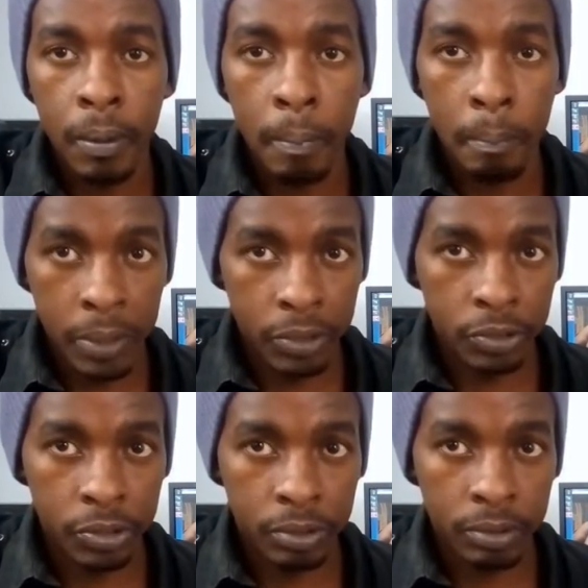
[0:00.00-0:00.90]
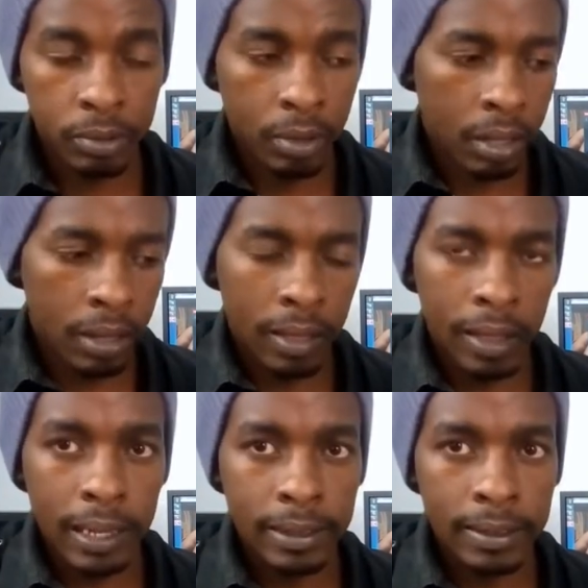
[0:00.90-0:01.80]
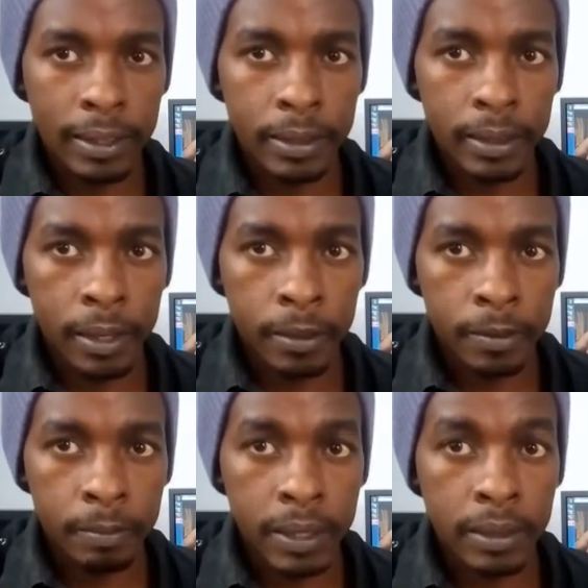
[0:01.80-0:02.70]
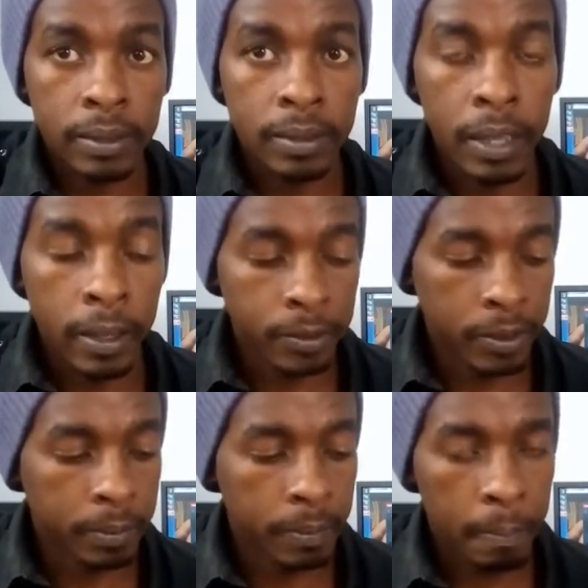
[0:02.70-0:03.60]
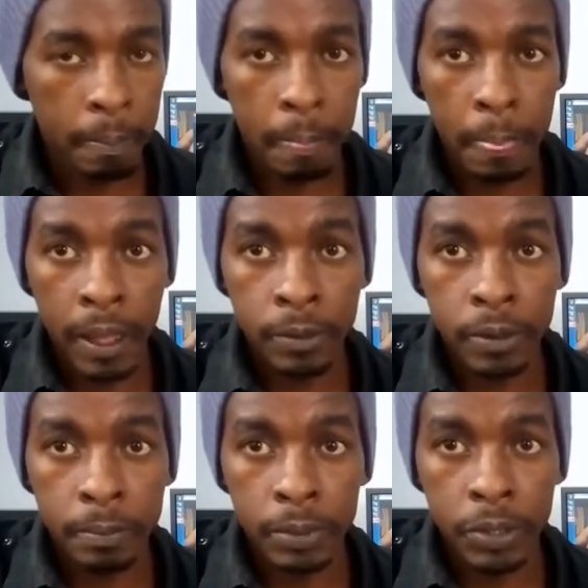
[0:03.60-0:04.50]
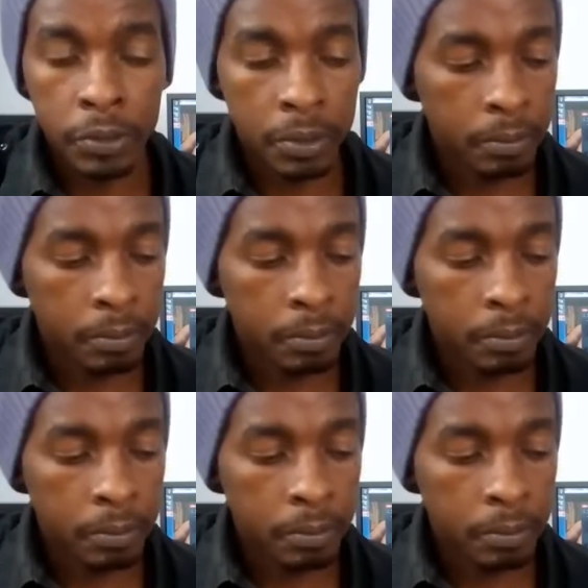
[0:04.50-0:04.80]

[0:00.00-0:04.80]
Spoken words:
major. So I think I said F, but it's F sharp major.